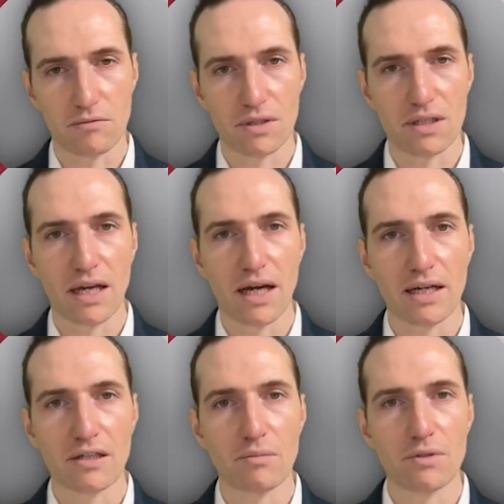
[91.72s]
with the
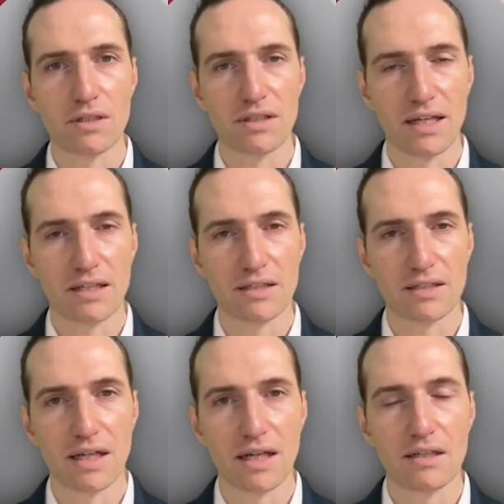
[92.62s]
AI component taken
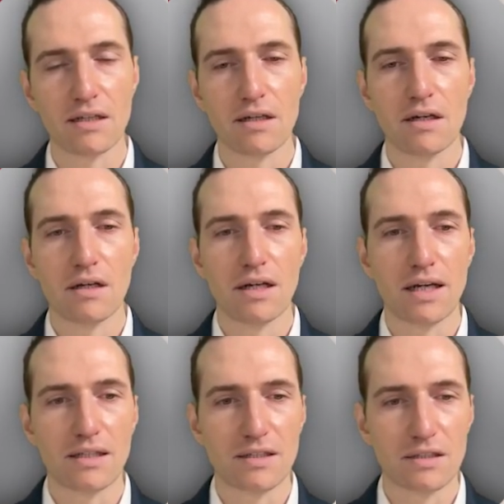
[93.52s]
aside,
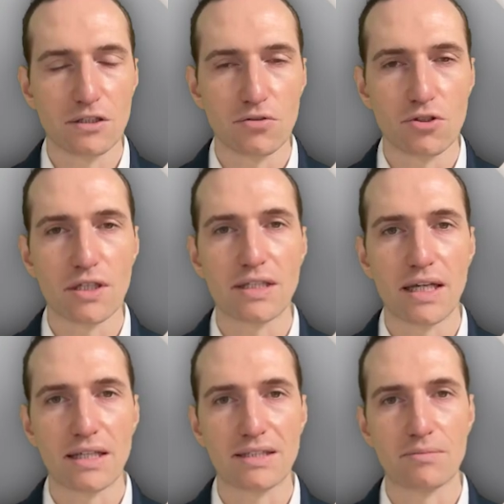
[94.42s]
it usually
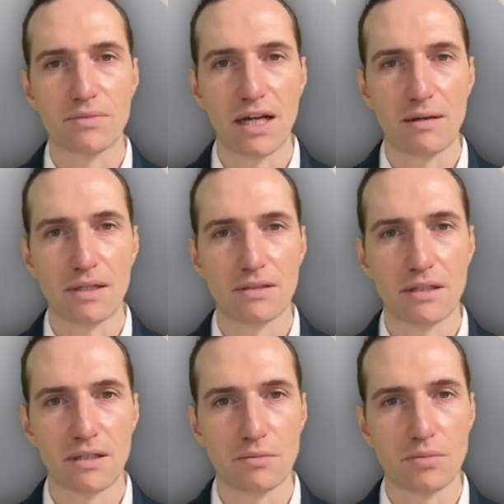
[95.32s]
takes some time
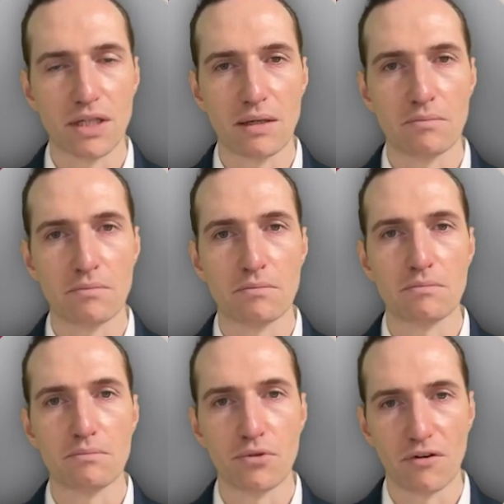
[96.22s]
until you become
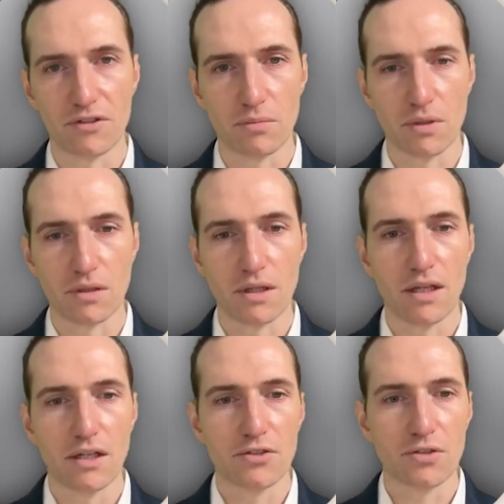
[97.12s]
profitable.
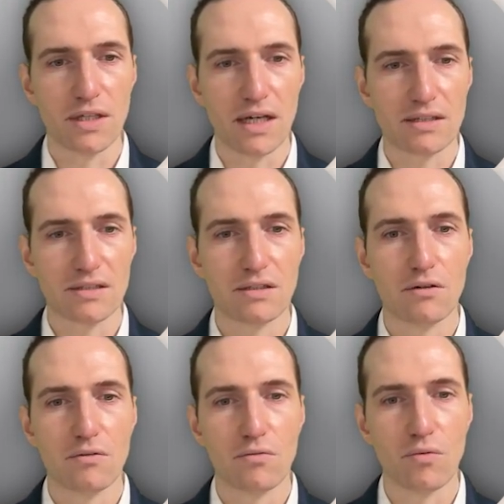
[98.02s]
So that's
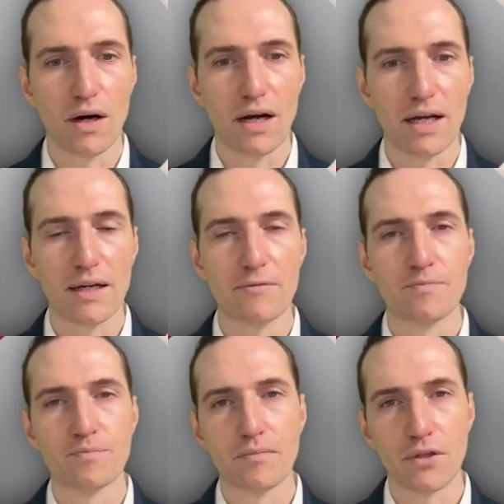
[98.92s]
why
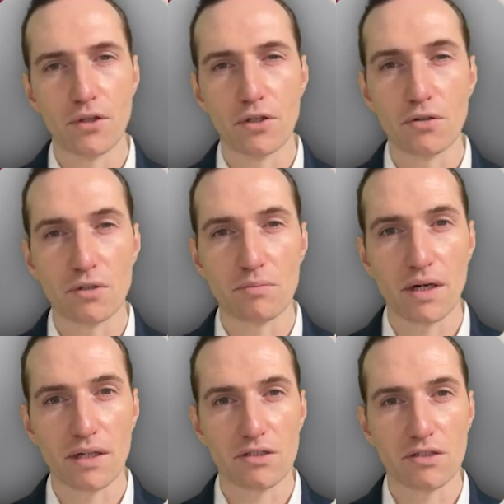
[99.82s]
your
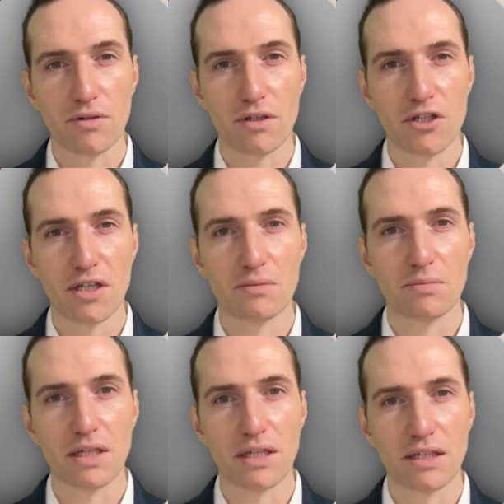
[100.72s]
go-to-market strategy at the
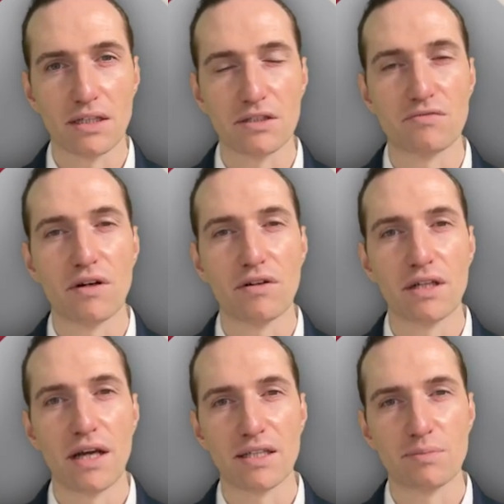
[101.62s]
beginning is
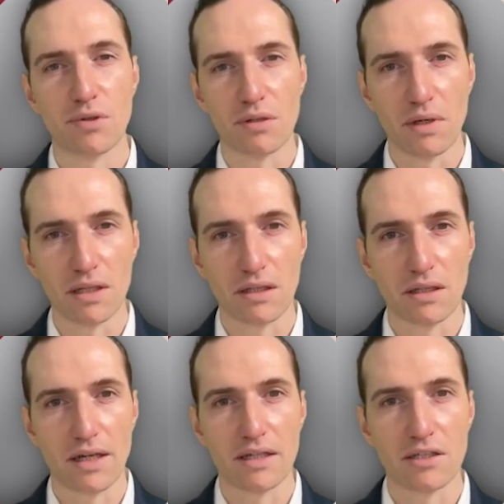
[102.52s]
very
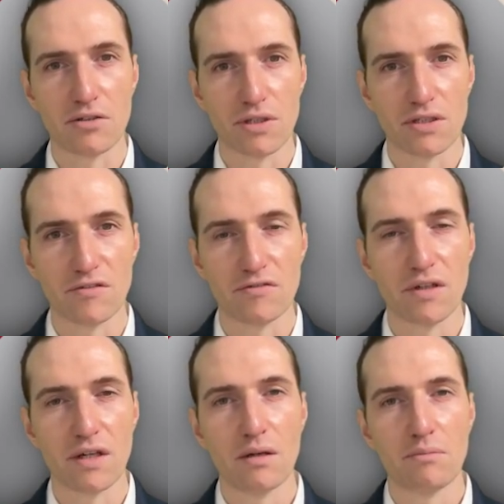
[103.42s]
experimental and iterative,
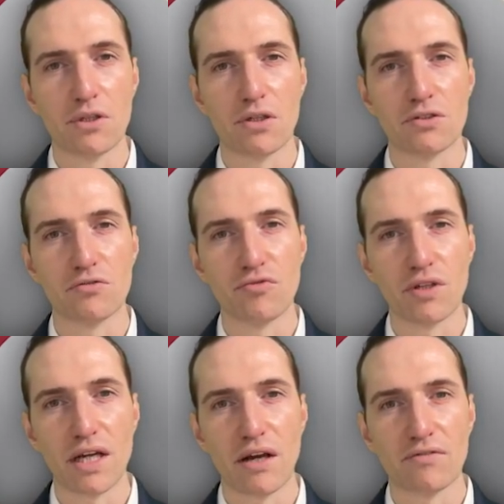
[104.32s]
because you
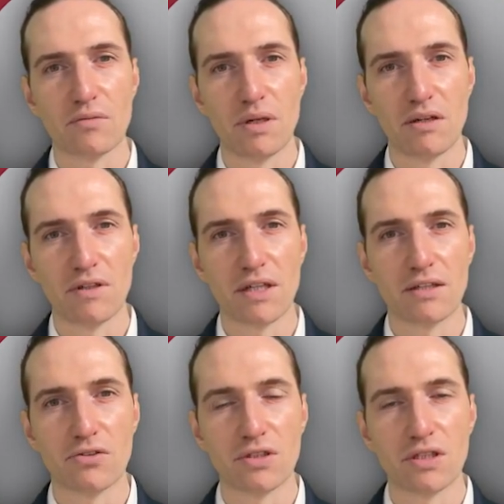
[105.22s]
really have to pivot and
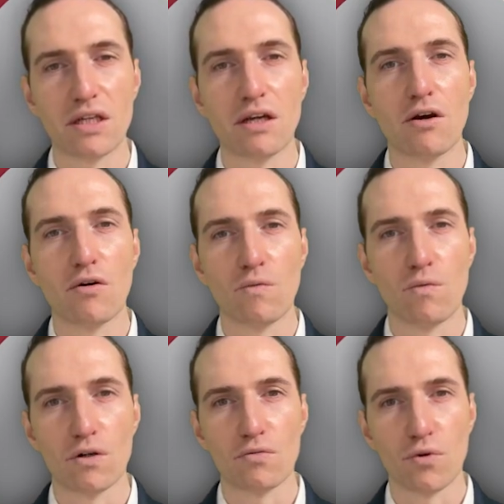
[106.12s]
to see
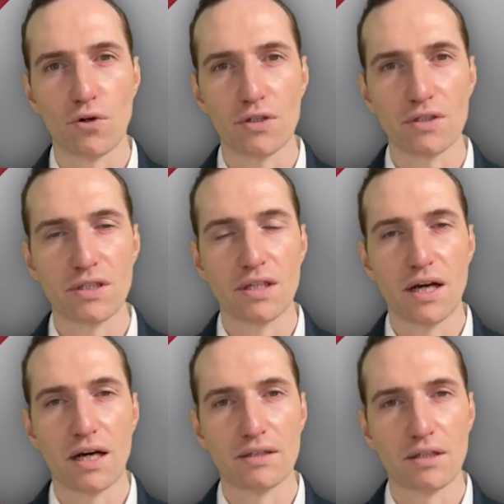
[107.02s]
what works
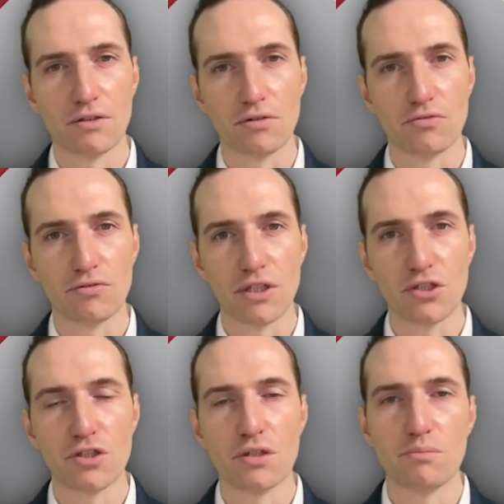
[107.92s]
until you
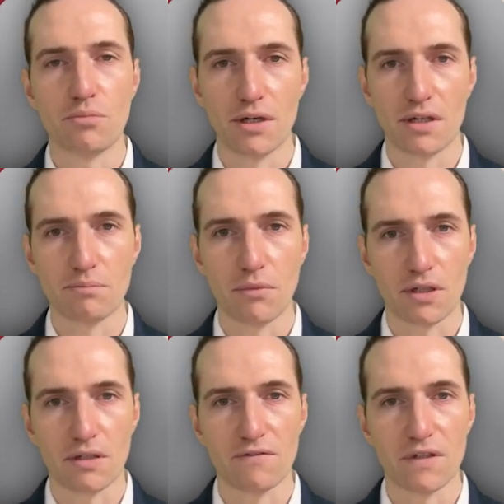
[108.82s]
reached product
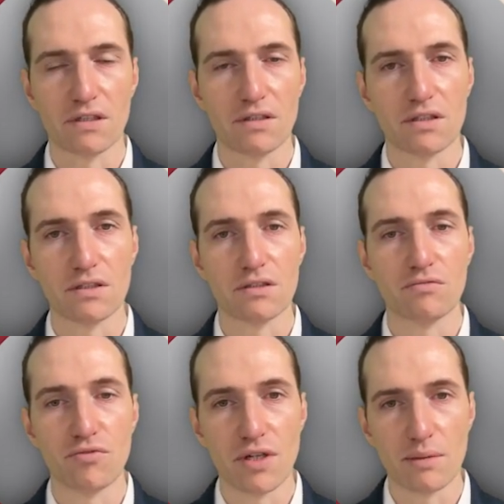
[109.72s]
market fit. This is
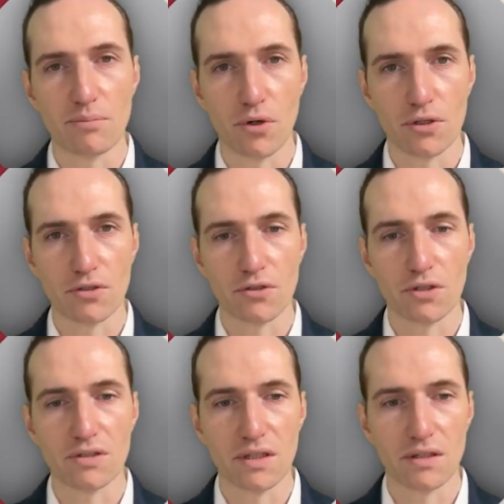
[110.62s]
really important to
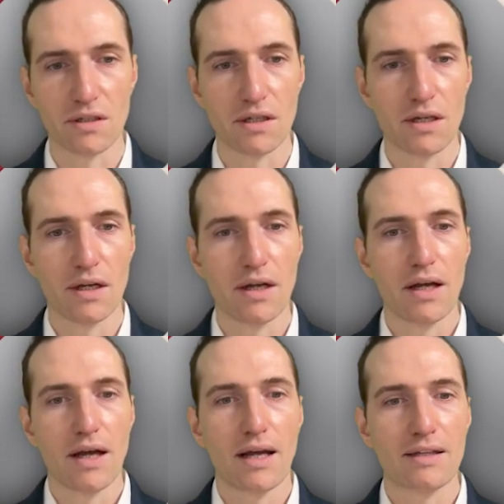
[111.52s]
consider.
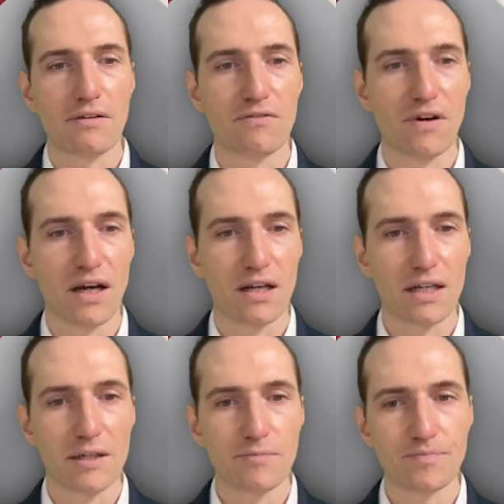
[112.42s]
And then
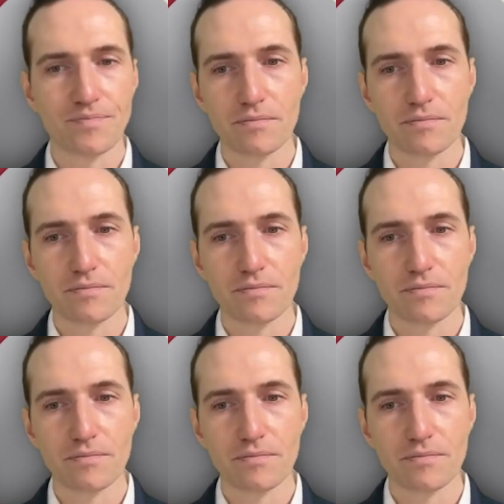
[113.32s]
finally,